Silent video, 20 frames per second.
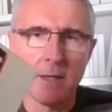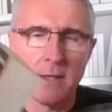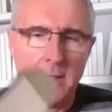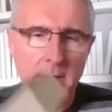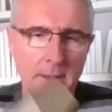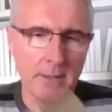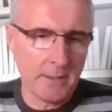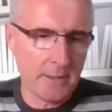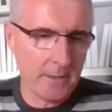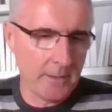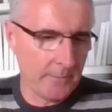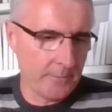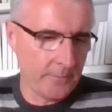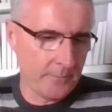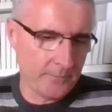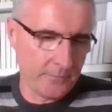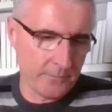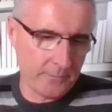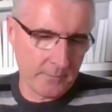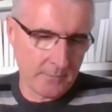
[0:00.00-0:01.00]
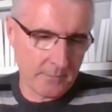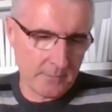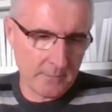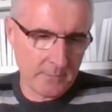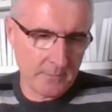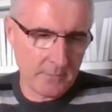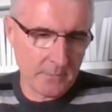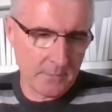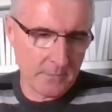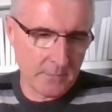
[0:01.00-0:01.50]
Um,
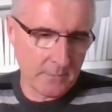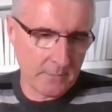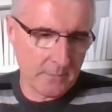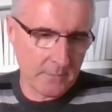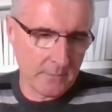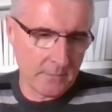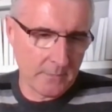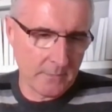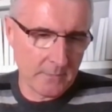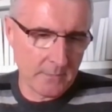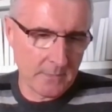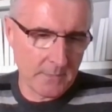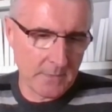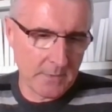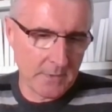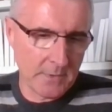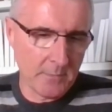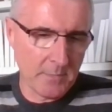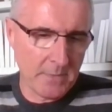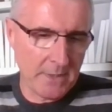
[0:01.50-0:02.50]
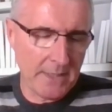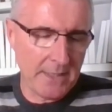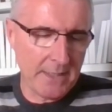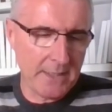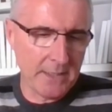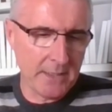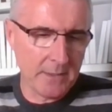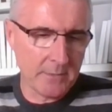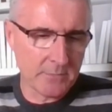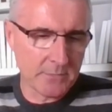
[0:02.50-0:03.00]
the
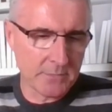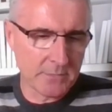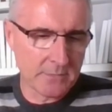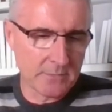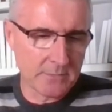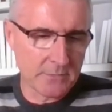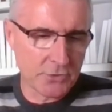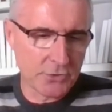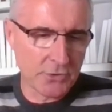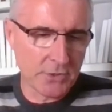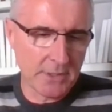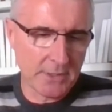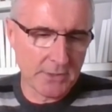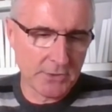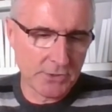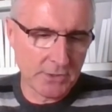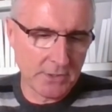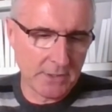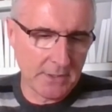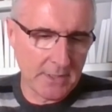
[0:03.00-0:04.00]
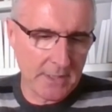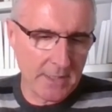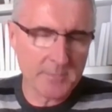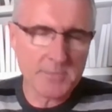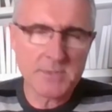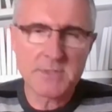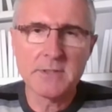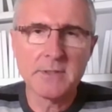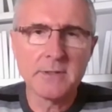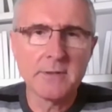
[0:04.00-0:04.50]
Millennium trilogy,
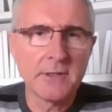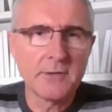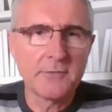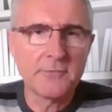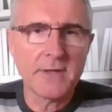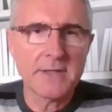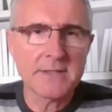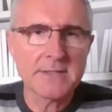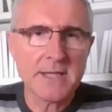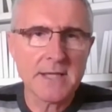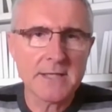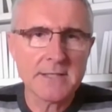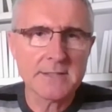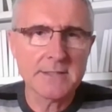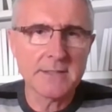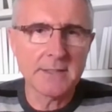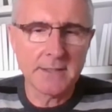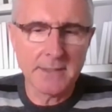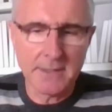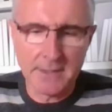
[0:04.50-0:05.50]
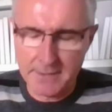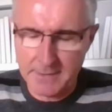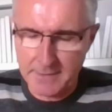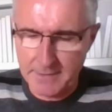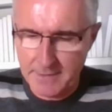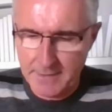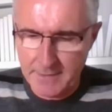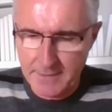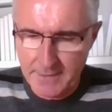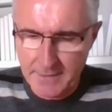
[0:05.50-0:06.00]
absolutely fantastic.
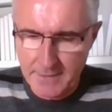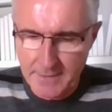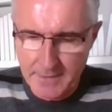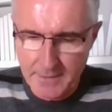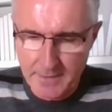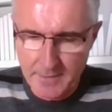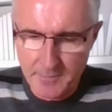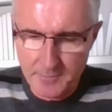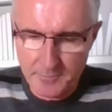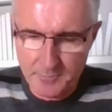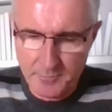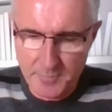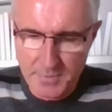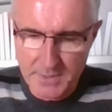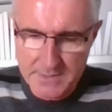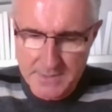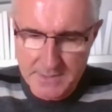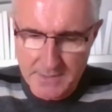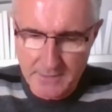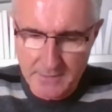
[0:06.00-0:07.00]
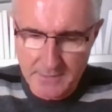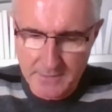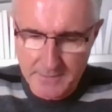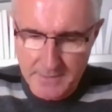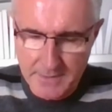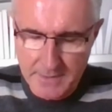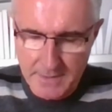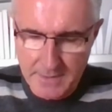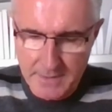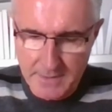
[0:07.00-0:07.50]
Um, pity
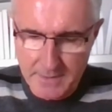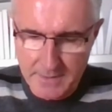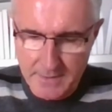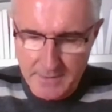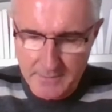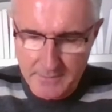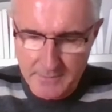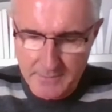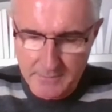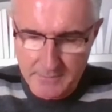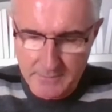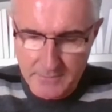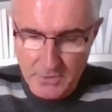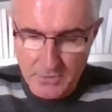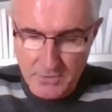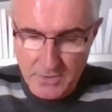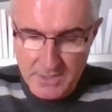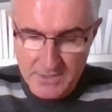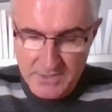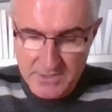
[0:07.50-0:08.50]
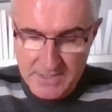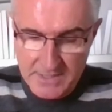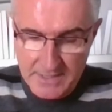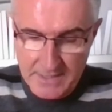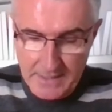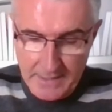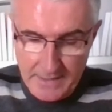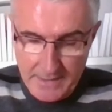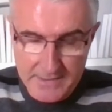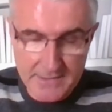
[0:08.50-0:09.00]
uh, the great
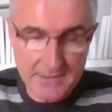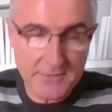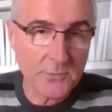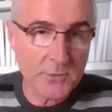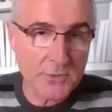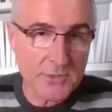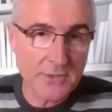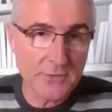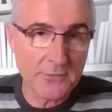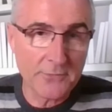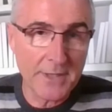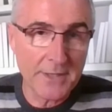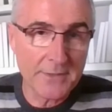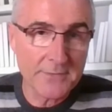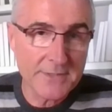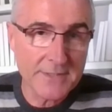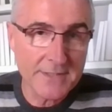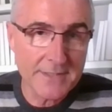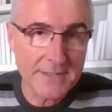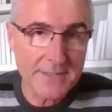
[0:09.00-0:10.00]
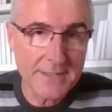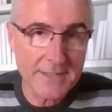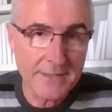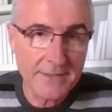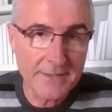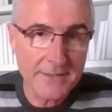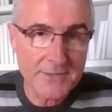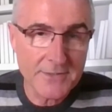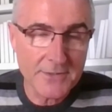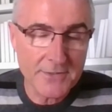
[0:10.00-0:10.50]
Stieg Larsson wasn't around to see
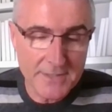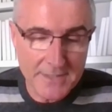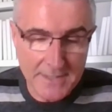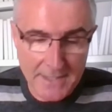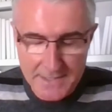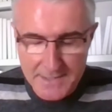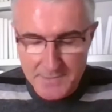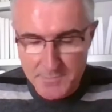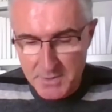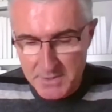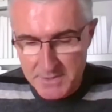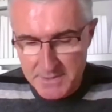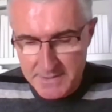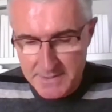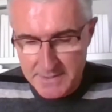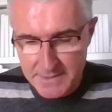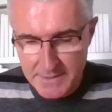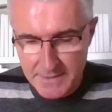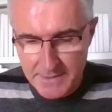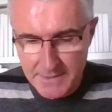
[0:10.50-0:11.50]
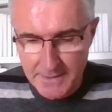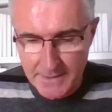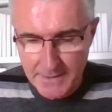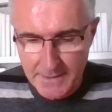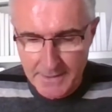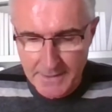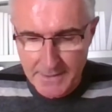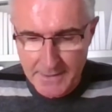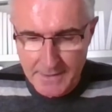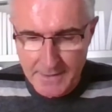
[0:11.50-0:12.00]
the success, but uh,
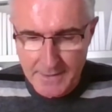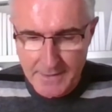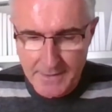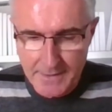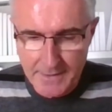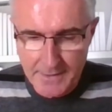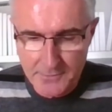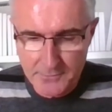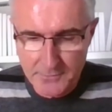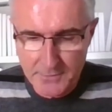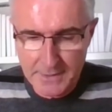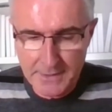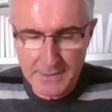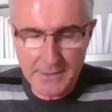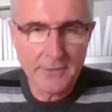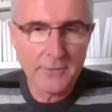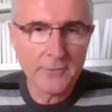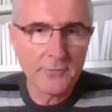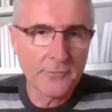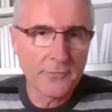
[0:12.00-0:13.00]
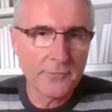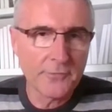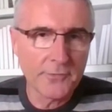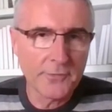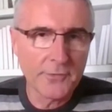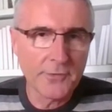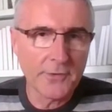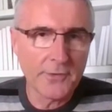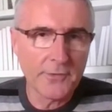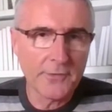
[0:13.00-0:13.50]
uh, really love
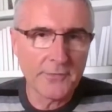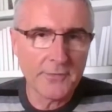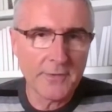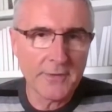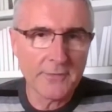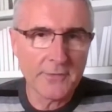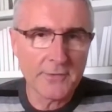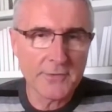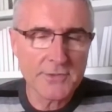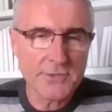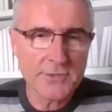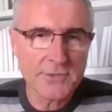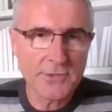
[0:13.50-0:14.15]
the, those